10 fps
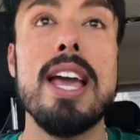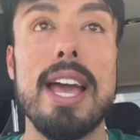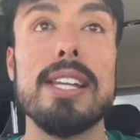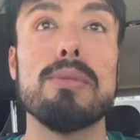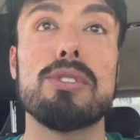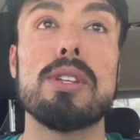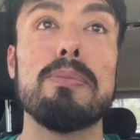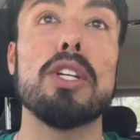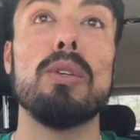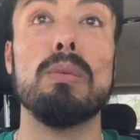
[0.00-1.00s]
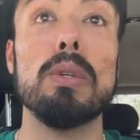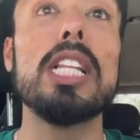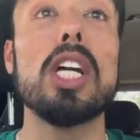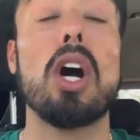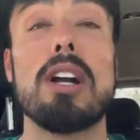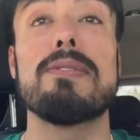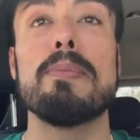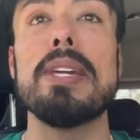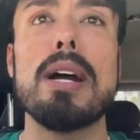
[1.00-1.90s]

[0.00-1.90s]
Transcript: And it was something really hard for me.